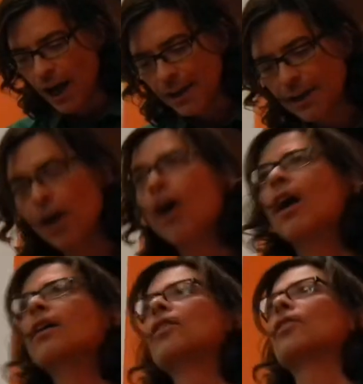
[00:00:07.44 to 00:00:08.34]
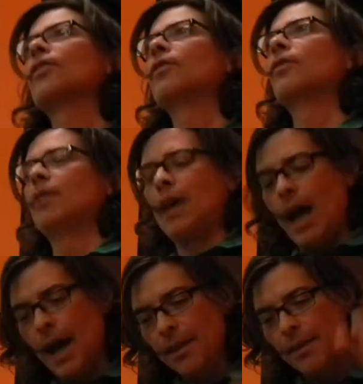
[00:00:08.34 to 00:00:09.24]
I conquered,
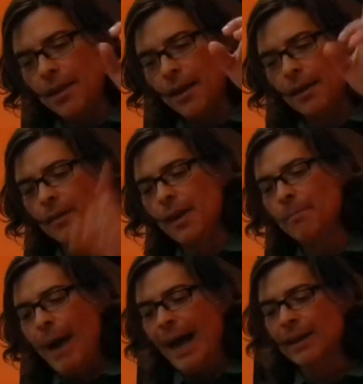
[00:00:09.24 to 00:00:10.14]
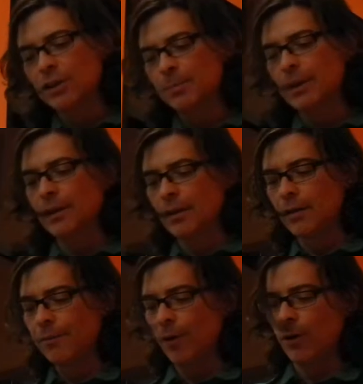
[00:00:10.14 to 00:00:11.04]
and then they banished me to
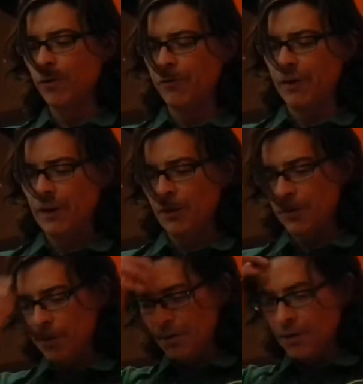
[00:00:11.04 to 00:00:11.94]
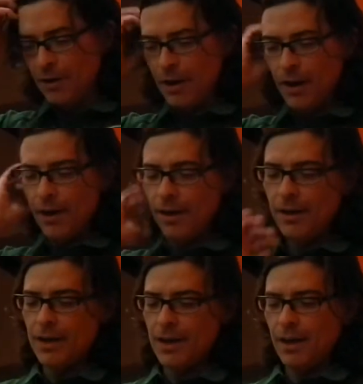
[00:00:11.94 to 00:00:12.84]
the photo finish.
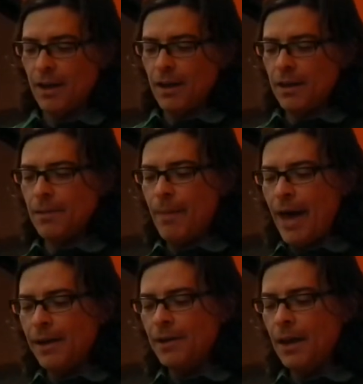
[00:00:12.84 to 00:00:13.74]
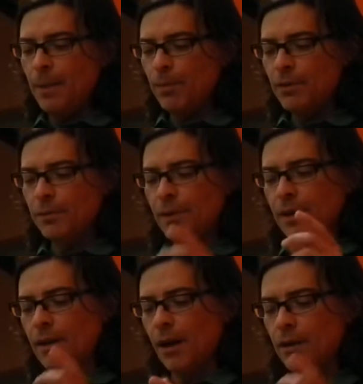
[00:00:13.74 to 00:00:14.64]
The man in Naples with
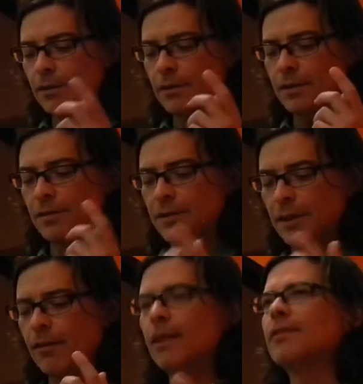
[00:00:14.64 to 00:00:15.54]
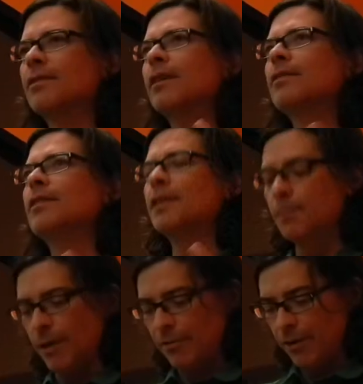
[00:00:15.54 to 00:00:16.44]
the cartons of cigarettes says he is
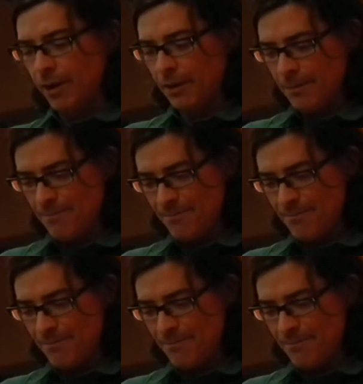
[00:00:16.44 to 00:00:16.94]
my friend.